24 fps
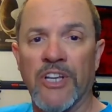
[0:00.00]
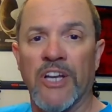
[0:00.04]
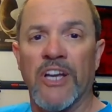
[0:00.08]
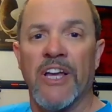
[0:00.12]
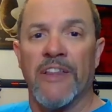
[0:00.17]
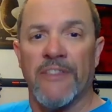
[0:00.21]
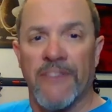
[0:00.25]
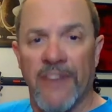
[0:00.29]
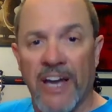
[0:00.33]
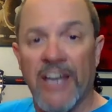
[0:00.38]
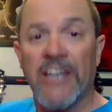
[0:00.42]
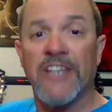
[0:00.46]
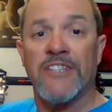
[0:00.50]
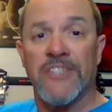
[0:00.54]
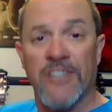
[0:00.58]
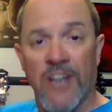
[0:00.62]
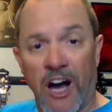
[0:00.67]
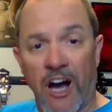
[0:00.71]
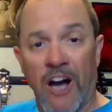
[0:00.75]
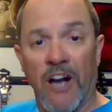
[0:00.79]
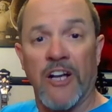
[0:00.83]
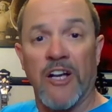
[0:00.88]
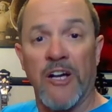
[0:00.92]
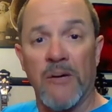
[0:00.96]
They
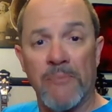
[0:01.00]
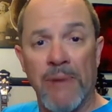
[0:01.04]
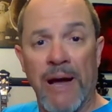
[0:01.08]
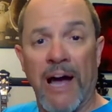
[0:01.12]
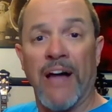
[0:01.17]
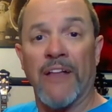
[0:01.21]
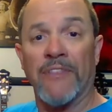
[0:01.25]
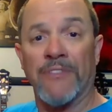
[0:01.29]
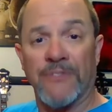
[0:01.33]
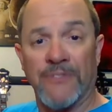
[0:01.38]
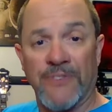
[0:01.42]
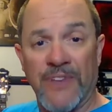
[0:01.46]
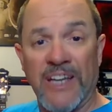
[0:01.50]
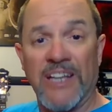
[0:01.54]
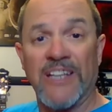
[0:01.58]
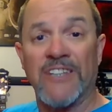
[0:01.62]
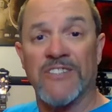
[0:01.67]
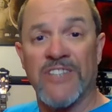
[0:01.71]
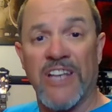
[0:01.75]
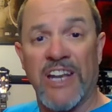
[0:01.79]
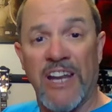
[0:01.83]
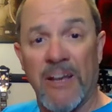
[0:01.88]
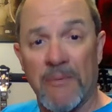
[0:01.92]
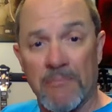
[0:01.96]
talk about things
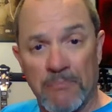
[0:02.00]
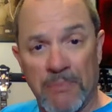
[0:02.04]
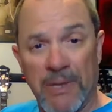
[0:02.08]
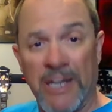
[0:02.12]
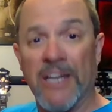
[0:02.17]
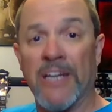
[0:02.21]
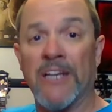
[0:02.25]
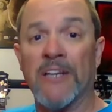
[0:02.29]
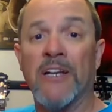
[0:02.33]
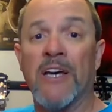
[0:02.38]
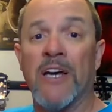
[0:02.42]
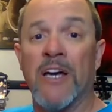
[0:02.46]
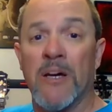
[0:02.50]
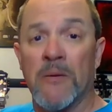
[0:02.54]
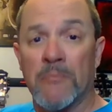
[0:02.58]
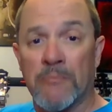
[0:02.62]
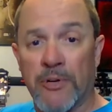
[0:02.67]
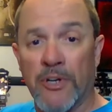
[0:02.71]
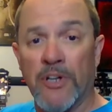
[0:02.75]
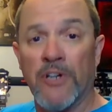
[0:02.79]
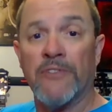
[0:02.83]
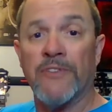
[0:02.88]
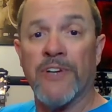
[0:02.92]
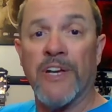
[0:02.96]
that have been
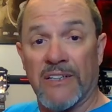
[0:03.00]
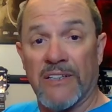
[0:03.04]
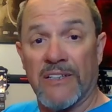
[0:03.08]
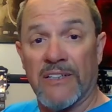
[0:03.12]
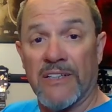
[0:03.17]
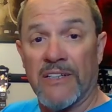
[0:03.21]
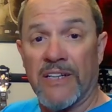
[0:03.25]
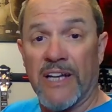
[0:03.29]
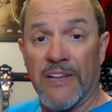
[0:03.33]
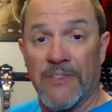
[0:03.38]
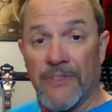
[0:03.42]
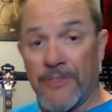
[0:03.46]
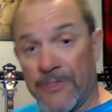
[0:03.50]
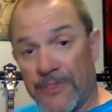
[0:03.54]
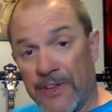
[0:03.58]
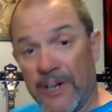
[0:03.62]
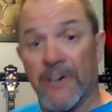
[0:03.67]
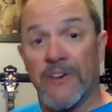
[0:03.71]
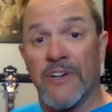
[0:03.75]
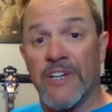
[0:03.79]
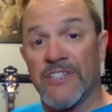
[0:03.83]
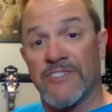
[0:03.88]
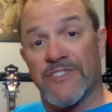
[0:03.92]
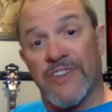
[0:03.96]
proven and
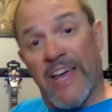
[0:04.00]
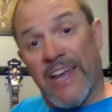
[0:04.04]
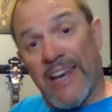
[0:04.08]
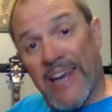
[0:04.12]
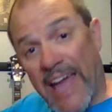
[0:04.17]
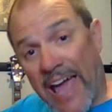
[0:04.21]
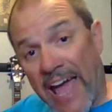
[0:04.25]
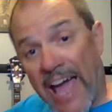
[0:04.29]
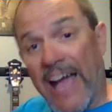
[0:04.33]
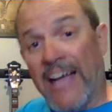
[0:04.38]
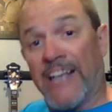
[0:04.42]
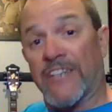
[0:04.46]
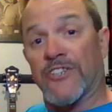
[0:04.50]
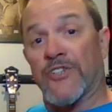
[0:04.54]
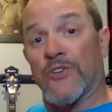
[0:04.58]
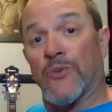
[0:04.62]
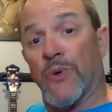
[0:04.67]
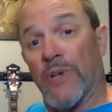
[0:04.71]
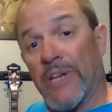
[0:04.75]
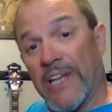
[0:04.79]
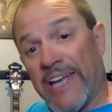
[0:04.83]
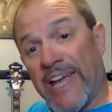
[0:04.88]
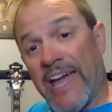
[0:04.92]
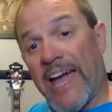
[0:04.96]
theories that
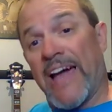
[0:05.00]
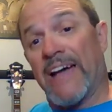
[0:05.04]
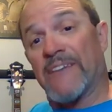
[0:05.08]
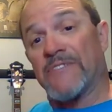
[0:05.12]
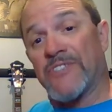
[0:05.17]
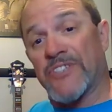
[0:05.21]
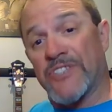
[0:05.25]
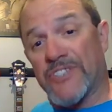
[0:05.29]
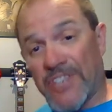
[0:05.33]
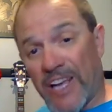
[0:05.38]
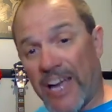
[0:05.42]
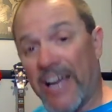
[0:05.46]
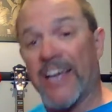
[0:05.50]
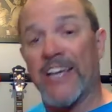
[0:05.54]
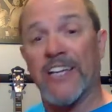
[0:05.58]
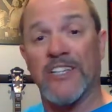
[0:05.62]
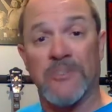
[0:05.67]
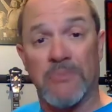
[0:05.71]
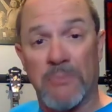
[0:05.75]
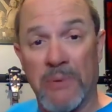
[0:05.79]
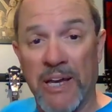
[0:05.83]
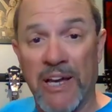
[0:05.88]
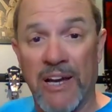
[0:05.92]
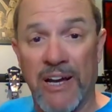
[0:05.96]
actually have science
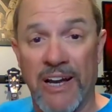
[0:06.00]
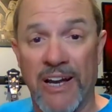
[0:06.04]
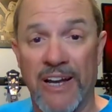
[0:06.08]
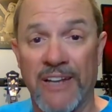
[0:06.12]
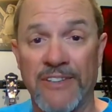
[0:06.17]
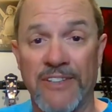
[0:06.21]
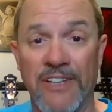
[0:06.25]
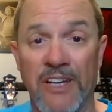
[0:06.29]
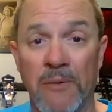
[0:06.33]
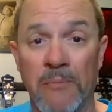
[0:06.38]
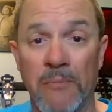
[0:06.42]
behind them.